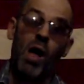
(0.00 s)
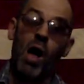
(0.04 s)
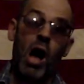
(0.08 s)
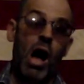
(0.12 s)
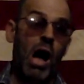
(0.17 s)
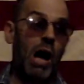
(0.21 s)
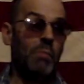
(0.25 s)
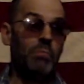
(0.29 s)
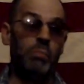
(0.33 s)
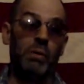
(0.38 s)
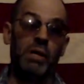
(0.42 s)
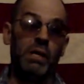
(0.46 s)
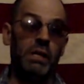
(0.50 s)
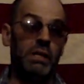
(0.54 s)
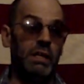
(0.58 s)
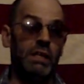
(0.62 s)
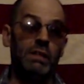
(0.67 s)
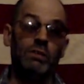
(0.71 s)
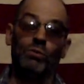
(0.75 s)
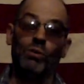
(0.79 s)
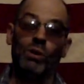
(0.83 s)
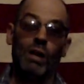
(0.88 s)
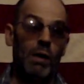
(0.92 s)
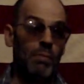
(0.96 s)
I paid
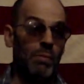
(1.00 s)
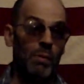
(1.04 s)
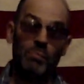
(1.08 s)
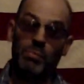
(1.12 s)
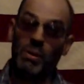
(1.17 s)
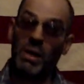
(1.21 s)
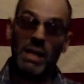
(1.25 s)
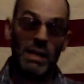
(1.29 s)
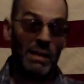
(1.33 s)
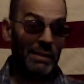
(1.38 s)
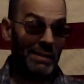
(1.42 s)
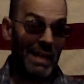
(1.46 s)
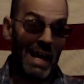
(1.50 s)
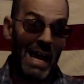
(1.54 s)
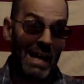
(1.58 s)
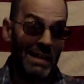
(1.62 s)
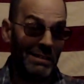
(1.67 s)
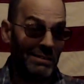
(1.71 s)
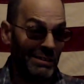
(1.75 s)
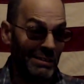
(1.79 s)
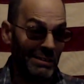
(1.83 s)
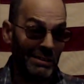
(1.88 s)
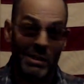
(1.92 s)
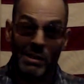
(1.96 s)
into it. I've been paying
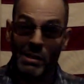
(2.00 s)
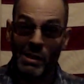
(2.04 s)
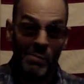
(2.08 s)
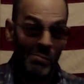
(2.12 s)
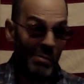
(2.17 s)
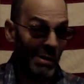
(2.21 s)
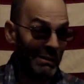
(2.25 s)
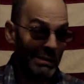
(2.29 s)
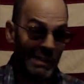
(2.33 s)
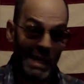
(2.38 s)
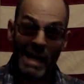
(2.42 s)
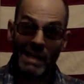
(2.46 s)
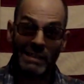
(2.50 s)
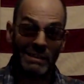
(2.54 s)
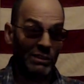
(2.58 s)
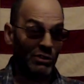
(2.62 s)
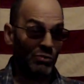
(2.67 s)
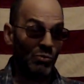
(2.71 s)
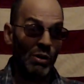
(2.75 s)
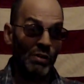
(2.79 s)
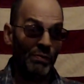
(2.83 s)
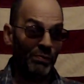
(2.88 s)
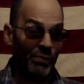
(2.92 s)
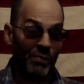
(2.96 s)
taxes. My taxes
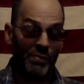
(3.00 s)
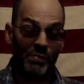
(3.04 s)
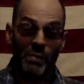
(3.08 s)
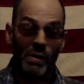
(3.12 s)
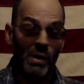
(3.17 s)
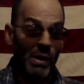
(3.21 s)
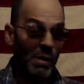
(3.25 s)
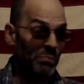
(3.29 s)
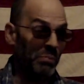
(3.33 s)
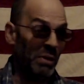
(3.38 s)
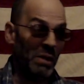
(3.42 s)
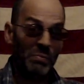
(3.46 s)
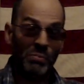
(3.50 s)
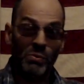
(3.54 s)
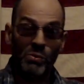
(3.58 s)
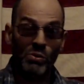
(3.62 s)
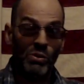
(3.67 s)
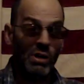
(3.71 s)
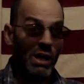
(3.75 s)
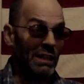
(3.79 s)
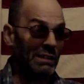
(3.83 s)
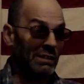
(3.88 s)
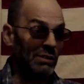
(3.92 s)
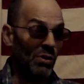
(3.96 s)
went for people who
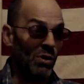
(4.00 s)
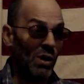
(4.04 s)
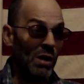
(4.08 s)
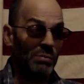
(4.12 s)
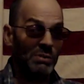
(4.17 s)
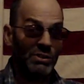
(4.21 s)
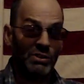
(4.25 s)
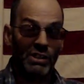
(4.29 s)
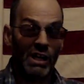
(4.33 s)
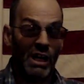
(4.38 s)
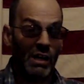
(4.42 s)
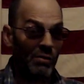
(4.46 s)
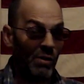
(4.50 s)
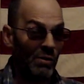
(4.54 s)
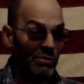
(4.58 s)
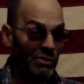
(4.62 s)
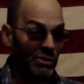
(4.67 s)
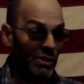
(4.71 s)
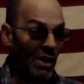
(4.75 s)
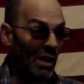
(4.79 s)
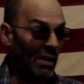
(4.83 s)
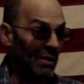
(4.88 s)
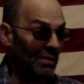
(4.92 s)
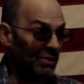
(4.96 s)
got their arms chopped
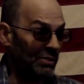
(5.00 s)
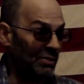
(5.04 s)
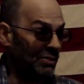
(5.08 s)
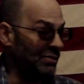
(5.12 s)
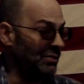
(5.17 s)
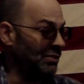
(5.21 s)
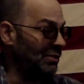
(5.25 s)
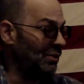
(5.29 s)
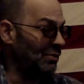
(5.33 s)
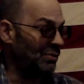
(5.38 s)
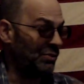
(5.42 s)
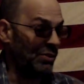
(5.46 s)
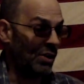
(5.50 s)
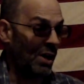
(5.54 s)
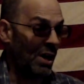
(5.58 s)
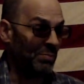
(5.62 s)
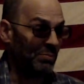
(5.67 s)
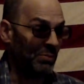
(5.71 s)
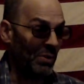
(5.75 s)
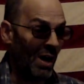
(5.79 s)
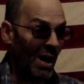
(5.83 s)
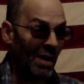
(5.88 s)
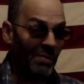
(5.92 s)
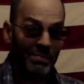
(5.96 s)

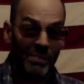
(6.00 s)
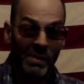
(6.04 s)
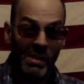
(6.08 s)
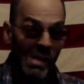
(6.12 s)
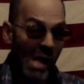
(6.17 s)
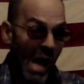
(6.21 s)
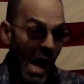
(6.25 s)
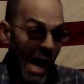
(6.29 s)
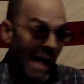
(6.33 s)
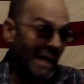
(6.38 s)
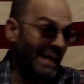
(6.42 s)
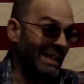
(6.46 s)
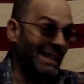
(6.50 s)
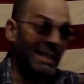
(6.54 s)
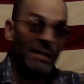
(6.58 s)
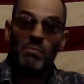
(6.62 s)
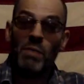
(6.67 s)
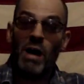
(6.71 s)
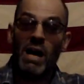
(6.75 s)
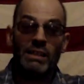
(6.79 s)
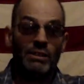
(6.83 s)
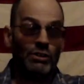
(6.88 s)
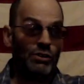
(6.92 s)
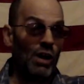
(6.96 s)
off. I didn't get
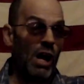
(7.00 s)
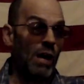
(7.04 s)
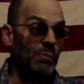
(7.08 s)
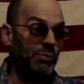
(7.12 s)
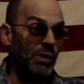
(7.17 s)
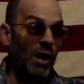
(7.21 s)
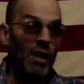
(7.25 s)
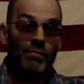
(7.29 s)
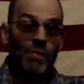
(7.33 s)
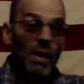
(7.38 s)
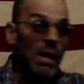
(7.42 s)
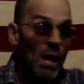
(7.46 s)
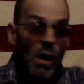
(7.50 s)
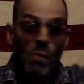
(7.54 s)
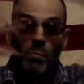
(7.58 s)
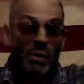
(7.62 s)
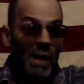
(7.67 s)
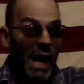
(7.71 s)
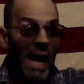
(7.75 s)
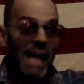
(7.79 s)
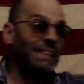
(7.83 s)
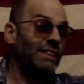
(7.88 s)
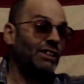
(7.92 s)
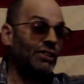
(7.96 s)
mine chopped off, but
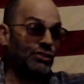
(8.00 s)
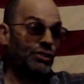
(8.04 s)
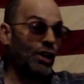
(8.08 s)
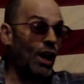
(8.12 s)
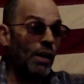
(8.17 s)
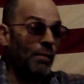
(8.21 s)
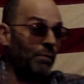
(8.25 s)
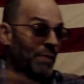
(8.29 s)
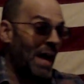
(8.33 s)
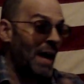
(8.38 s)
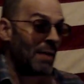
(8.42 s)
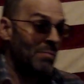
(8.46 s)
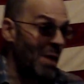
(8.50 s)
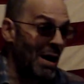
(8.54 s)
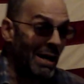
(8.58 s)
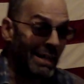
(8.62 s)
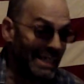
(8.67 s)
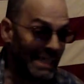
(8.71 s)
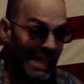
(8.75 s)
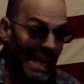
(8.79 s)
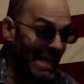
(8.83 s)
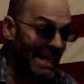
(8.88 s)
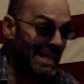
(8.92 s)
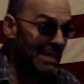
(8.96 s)
I deserve that
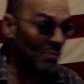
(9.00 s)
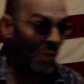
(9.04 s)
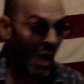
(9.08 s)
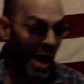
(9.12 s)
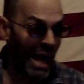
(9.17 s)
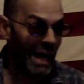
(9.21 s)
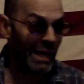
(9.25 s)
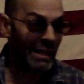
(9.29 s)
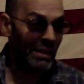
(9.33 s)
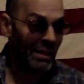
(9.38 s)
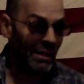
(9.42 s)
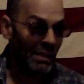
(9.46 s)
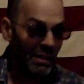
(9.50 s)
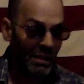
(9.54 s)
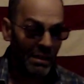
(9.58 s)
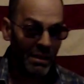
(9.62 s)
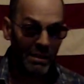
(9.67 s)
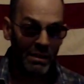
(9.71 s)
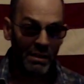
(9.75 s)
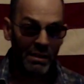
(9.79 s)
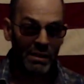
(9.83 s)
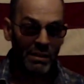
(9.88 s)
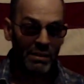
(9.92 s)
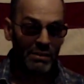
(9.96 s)
money anyway.
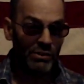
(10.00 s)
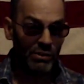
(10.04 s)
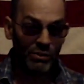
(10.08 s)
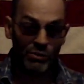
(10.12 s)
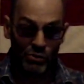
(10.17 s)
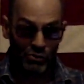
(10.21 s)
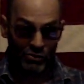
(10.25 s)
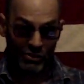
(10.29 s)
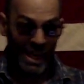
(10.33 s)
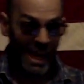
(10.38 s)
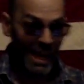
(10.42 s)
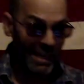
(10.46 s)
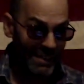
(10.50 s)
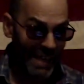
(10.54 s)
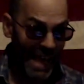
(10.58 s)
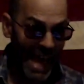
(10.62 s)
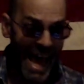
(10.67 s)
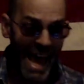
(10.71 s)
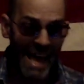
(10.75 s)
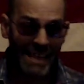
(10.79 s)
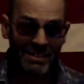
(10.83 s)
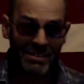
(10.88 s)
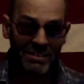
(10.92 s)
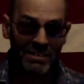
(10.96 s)
Do you say
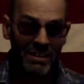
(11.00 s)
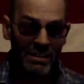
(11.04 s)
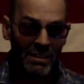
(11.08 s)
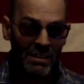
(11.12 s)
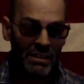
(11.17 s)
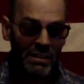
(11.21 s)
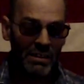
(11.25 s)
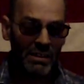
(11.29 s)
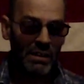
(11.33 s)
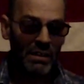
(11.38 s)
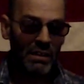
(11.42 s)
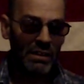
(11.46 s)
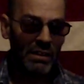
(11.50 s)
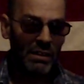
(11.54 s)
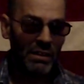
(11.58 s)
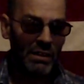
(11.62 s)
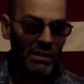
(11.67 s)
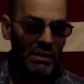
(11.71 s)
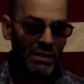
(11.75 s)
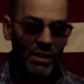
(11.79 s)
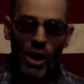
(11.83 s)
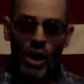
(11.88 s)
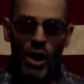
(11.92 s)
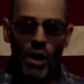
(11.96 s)
that?
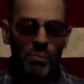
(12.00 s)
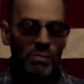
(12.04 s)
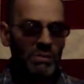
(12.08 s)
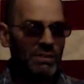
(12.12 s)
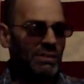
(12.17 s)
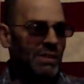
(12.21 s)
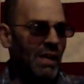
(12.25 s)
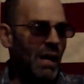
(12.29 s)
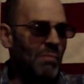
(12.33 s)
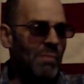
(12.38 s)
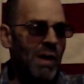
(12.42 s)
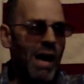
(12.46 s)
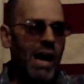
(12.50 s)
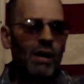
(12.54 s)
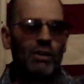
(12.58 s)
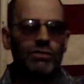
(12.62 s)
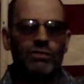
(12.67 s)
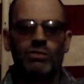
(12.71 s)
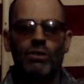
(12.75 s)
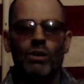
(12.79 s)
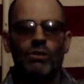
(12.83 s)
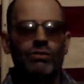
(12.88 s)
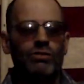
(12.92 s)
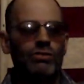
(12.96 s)
No, but somehow
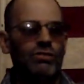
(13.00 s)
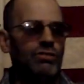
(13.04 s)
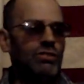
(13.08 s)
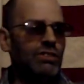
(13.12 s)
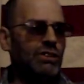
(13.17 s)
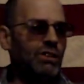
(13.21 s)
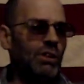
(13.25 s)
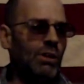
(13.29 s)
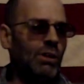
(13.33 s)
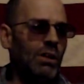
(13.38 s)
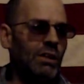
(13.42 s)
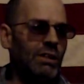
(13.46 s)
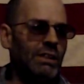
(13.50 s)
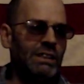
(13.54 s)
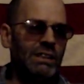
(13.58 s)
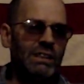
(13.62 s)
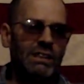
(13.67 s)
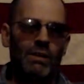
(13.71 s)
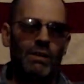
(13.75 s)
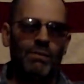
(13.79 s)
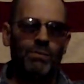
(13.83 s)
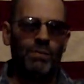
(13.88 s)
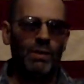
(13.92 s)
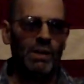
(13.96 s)
Social Security is
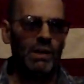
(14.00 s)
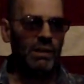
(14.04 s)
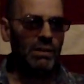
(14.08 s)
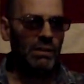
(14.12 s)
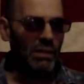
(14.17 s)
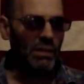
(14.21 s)
different.